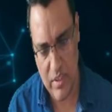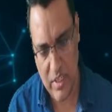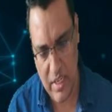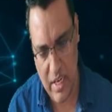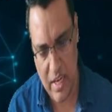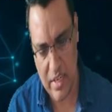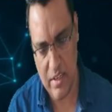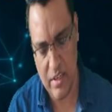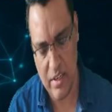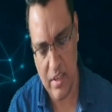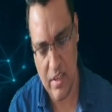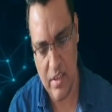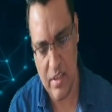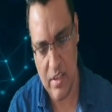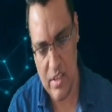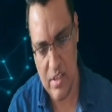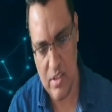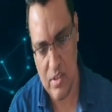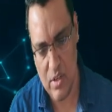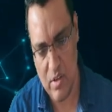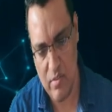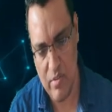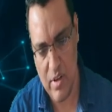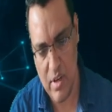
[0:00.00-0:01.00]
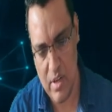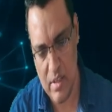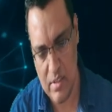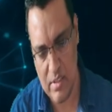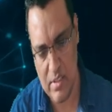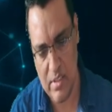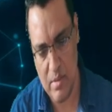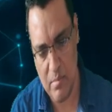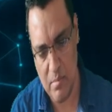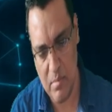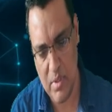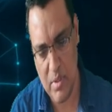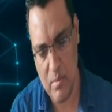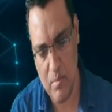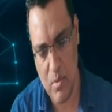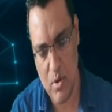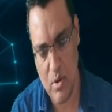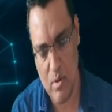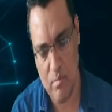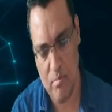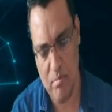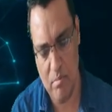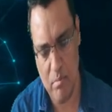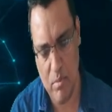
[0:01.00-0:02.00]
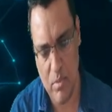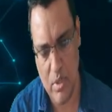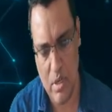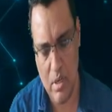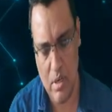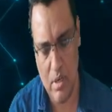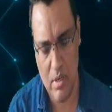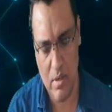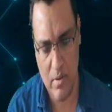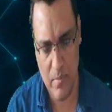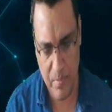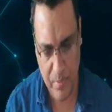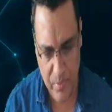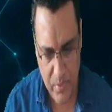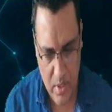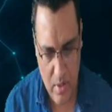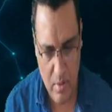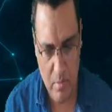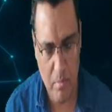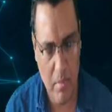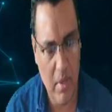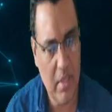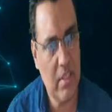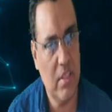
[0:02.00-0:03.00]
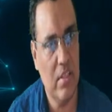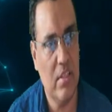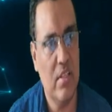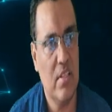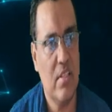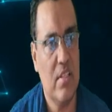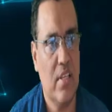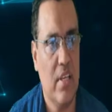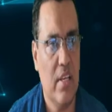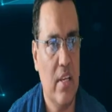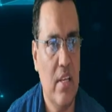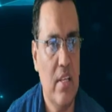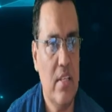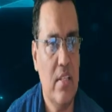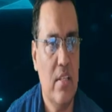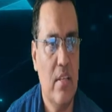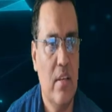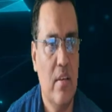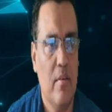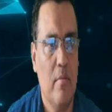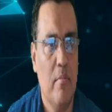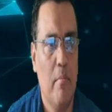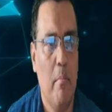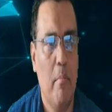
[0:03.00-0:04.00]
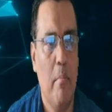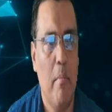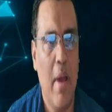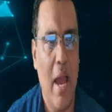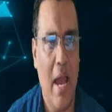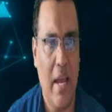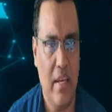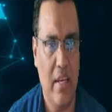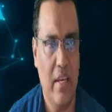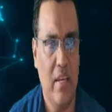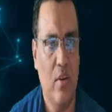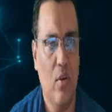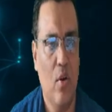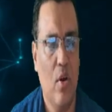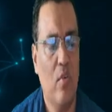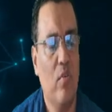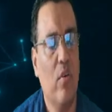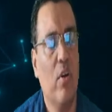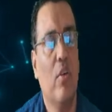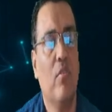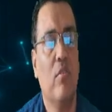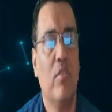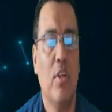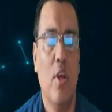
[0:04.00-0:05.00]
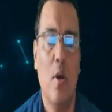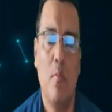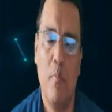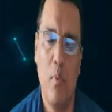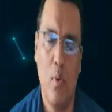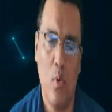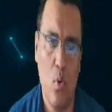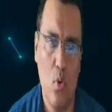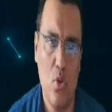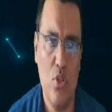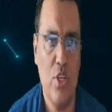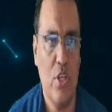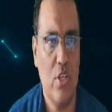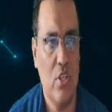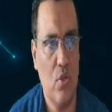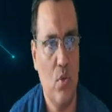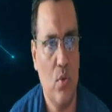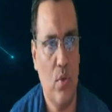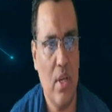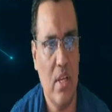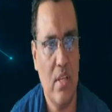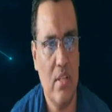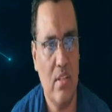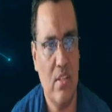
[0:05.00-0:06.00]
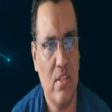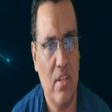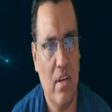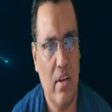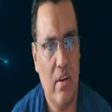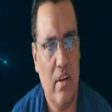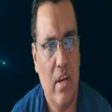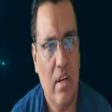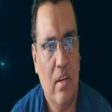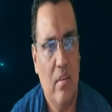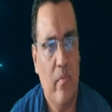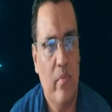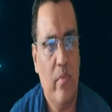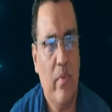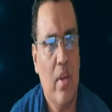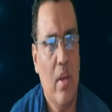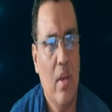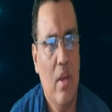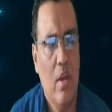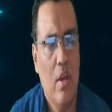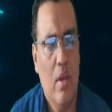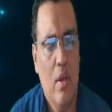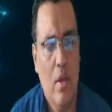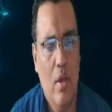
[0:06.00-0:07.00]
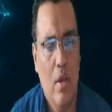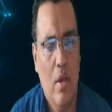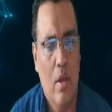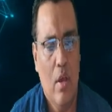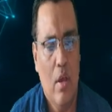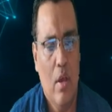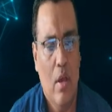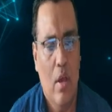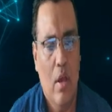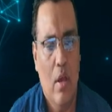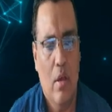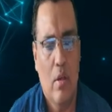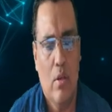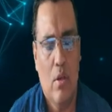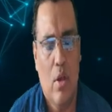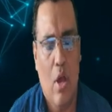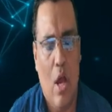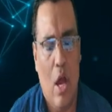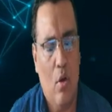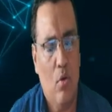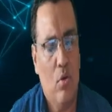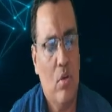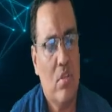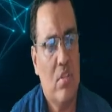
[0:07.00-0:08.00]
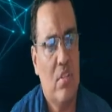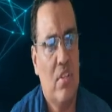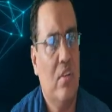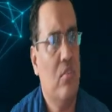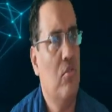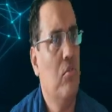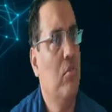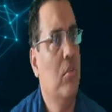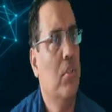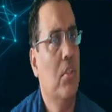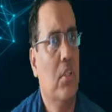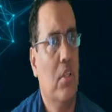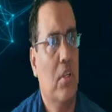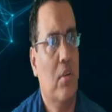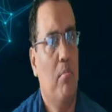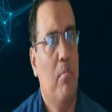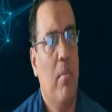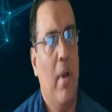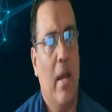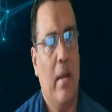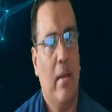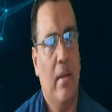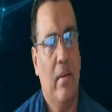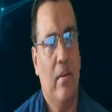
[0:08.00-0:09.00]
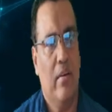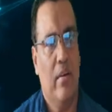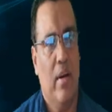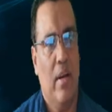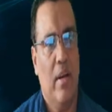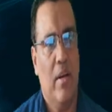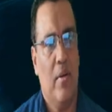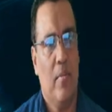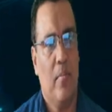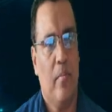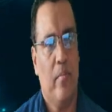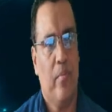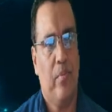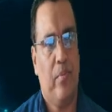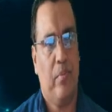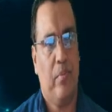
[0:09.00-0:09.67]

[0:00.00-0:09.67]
categories of ensemble methods is bagging, or one of the approaches, you can say, right? How does that work, bagging, right?